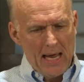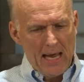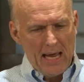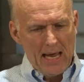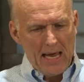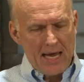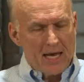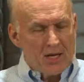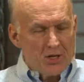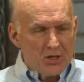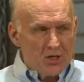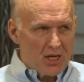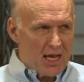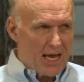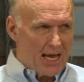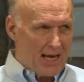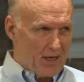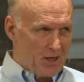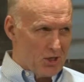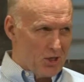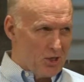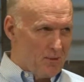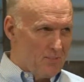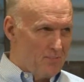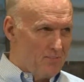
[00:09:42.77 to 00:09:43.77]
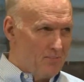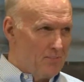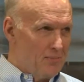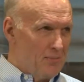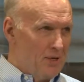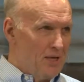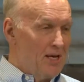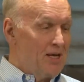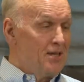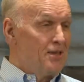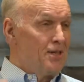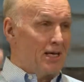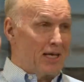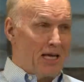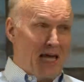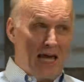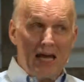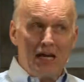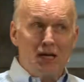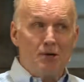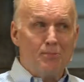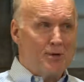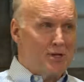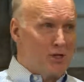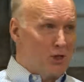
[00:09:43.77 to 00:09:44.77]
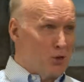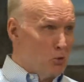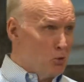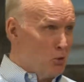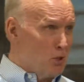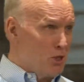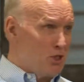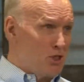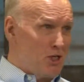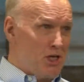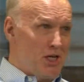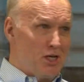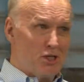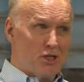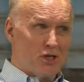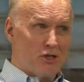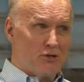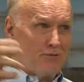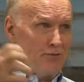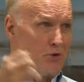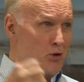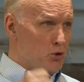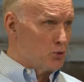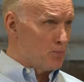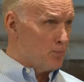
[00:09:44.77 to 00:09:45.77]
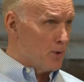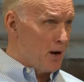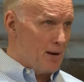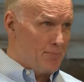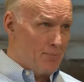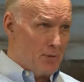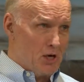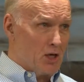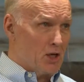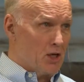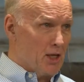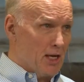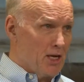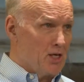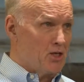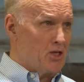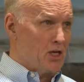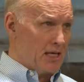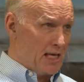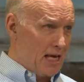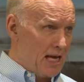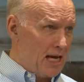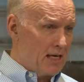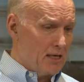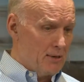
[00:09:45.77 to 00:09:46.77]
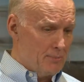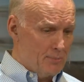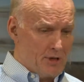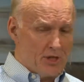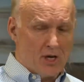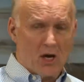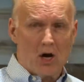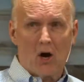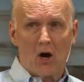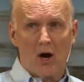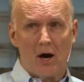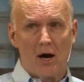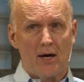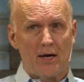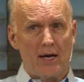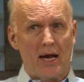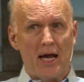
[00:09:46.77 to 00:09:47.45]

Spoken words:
His kingdom, The kingdom of the Lord Jesus, folks, primarily is a kingdom of the heart,